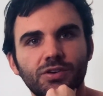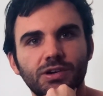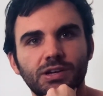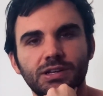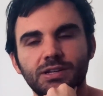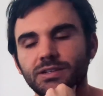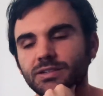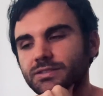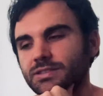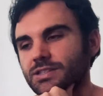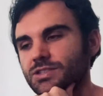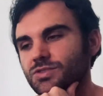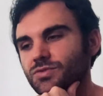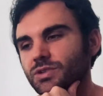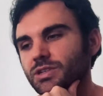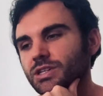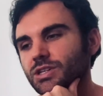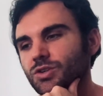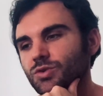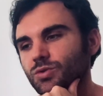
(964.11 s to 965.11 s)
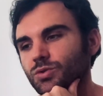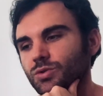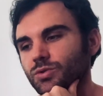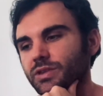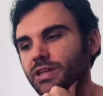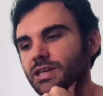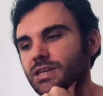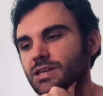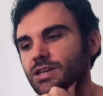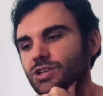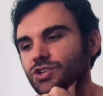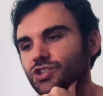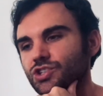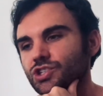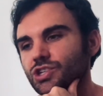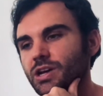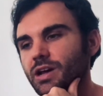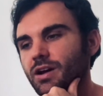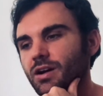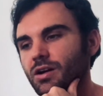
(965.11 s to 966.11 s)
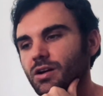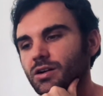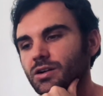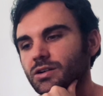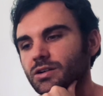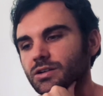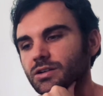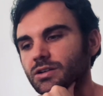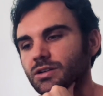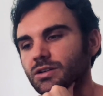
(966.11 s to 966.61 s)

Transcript: and that's really cool that he can share